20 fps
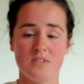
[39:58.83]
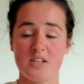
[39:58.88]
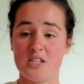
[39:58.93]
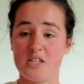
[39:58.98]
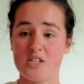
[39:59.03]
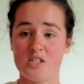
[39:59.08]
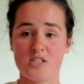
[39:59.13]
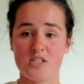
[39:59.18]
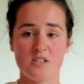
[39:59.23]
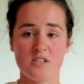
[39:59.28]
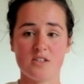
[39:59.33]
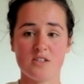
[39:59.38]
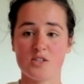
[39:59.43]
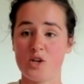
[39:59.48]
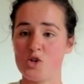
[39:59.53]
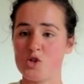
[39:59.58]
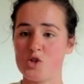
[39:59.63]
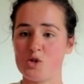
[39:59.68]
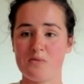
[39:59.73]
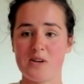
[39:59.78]
I just
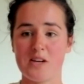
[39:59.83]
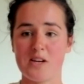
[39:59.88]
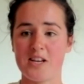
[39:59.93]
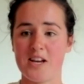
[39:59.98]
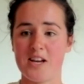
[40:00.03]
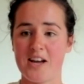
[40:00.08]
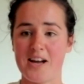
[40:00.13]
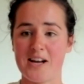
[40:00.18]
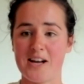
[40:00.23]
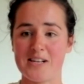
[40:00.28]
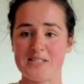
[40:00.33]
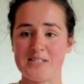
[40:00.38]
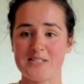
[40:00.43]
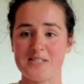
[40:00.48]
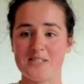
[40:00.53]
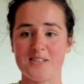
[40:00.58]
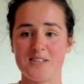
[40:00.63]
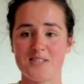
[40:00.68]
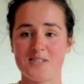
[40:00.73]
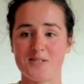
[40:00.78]
social media
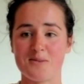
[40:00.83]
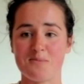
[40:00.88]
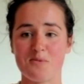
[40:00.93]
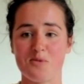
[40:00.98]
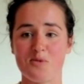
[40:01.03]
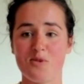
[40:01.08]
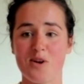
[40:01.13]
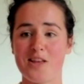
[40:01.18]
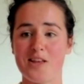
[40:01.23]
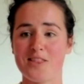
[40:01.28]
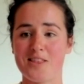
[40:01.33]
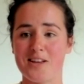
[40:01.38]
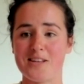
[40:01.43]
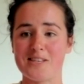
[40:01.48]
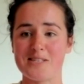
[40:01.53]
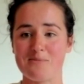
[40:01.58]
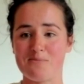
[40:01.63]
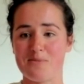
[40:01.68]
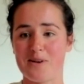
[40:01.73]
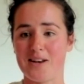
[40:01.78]
has some great
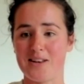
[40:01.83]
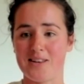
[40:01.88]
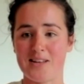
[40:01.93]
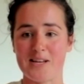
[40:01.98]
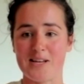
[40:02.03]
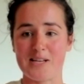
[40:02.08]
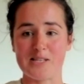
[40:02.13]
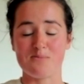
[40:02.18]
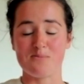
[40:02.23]
things and bad things,